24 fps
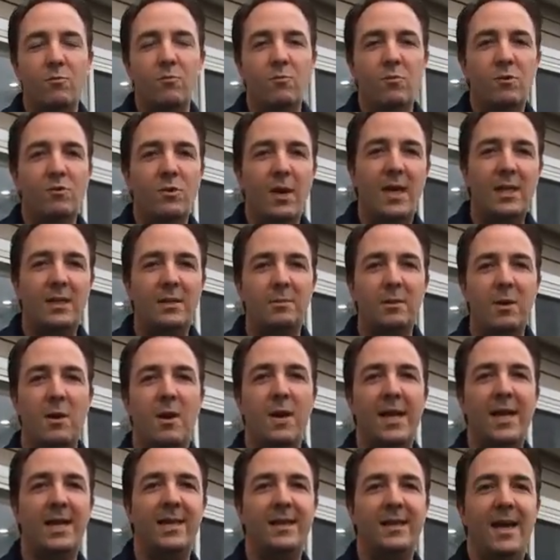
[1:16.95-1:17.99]
retractable
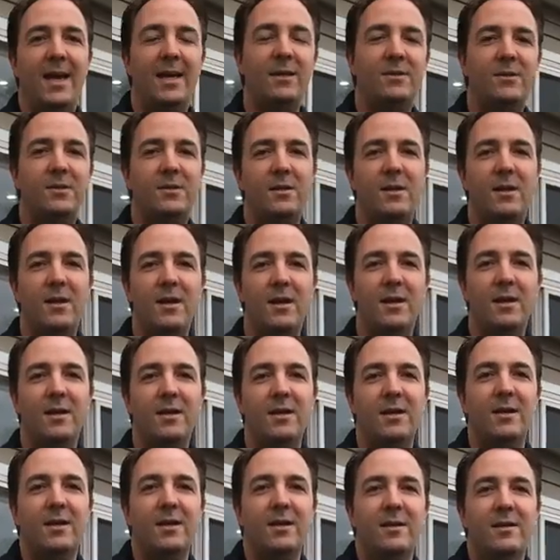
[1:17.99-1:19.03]
awning
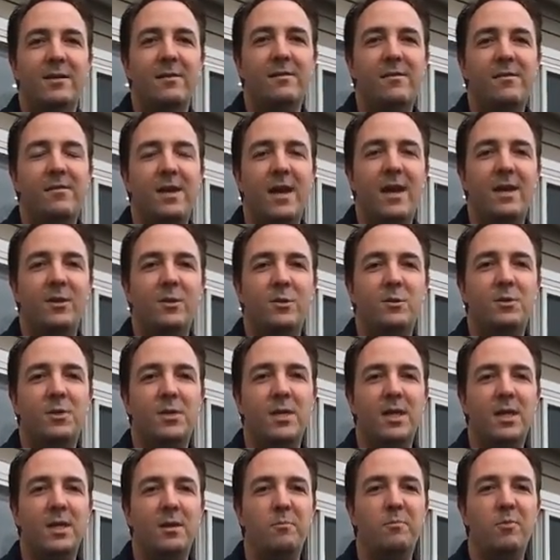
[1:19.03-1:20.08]
that you
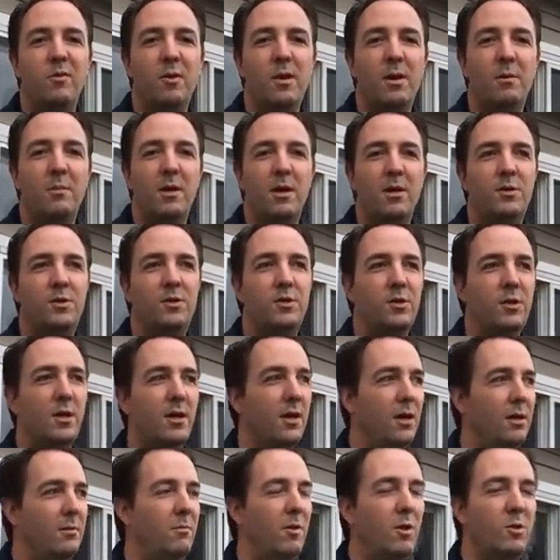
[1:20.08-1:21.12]
see pretty much
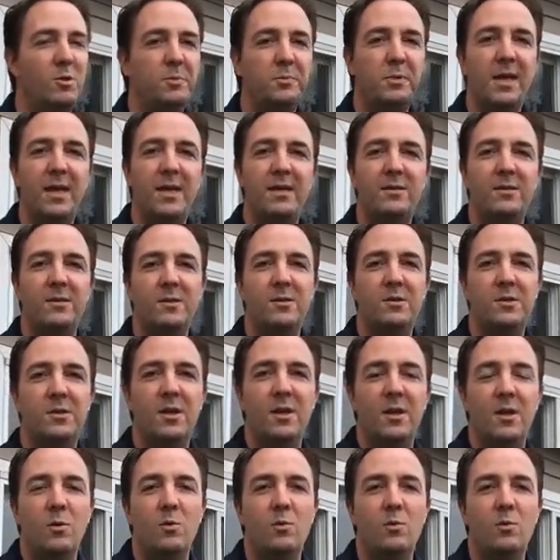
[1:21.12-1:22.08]
most places,